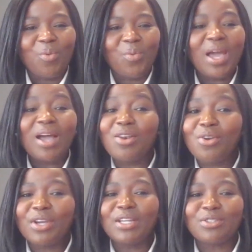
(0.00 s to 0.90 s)
we are
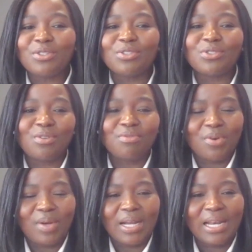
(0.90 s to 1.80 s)
looking to solve
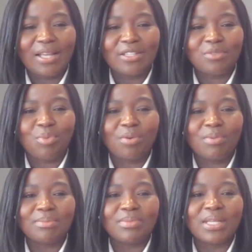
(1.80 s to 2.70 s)
for our clients'
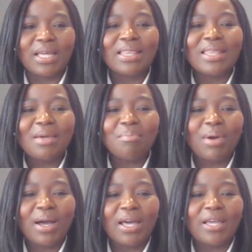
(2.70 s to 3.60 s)
problems and
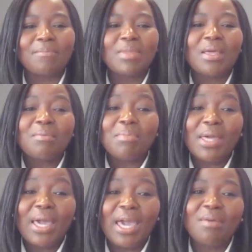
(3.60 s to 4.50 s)
thereby
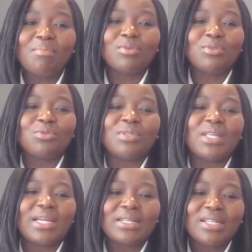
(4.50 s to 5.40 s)
being able to
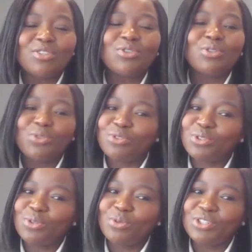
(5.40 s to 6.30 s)
then introduce
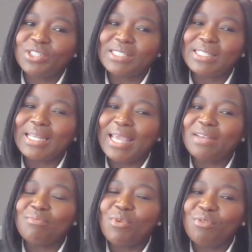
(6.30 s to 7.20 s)
solutions that
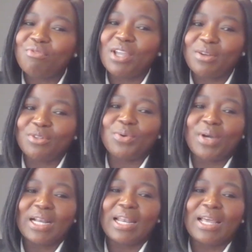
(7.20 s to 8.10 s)
add more value to
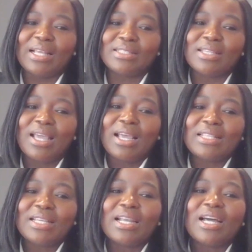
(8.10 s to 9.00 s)
our clients,
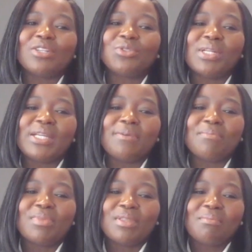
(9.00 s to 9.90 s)
that actually
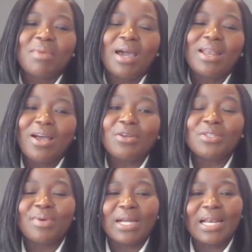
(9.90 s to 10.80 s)

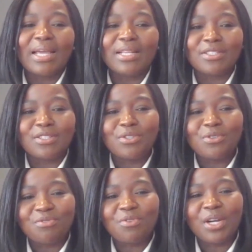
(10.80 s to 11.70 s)
allows our clients
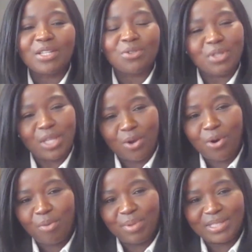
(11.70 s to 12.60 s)
to focus on their
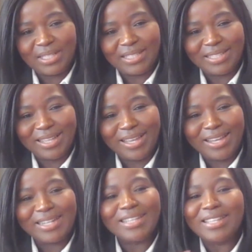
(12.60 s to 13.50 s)
core business
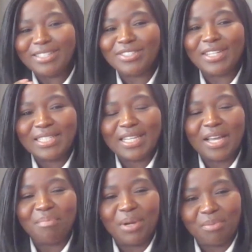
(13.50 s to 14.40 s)
rather than
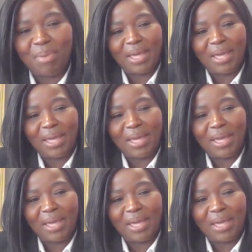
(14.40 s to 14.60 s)
stressing about